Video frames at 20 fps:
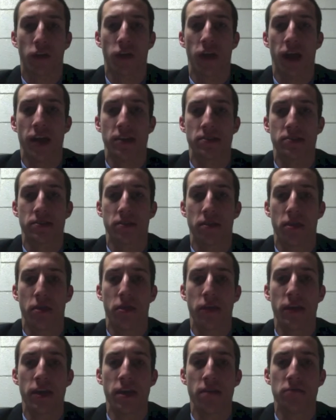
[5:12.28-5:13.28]
Class, the
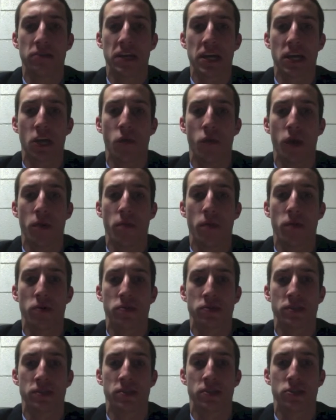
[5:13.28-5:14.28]
thing I have taken away
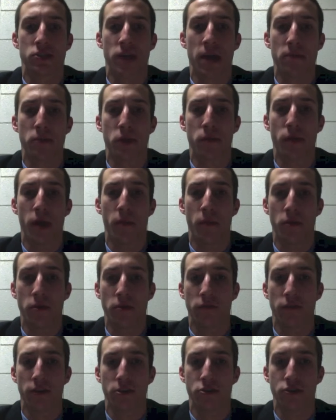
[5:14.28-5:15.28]
most is the chapter about
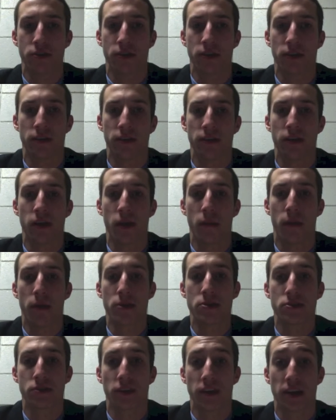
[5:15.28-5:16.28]
motivation.
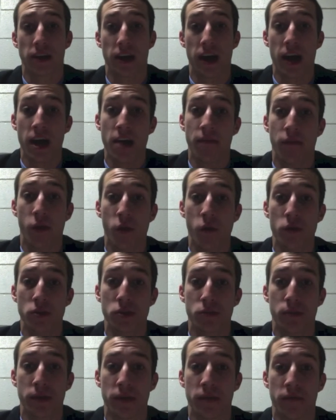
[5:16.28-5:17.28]
Personally, I have
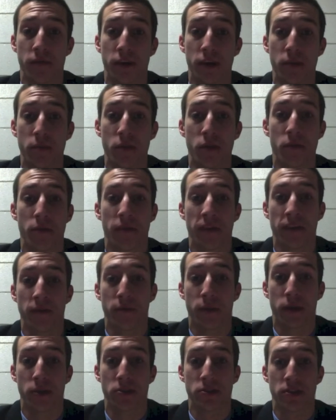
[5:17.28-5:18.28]
always been a very
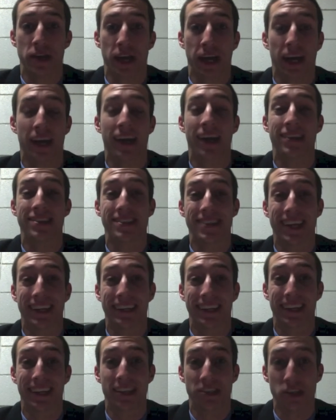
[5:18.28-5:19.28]
motivated person and cannot
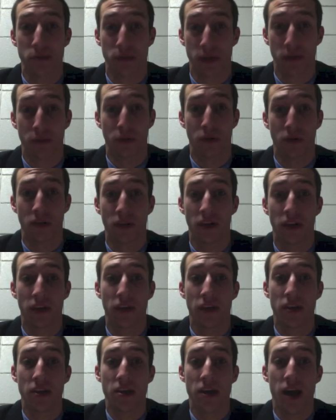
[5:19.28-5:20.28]
stand lazy people.
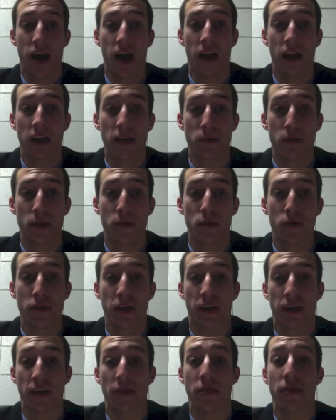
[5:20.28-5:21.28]
I like people
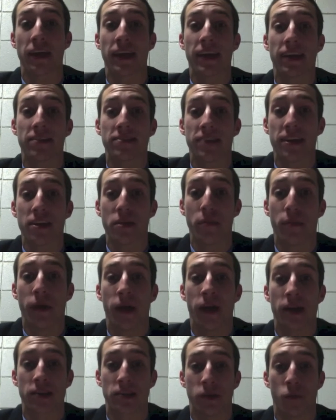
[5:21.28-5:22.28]
that can think outside of the
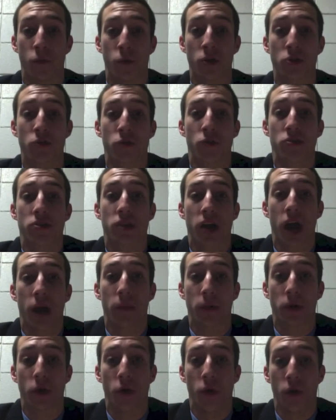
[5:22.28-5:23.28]
box and work towards a
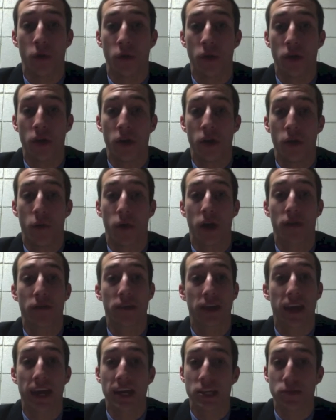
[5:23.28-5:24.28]
common goal, whatever
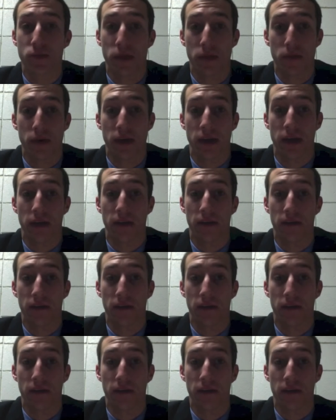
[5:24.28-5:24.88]
the case may be.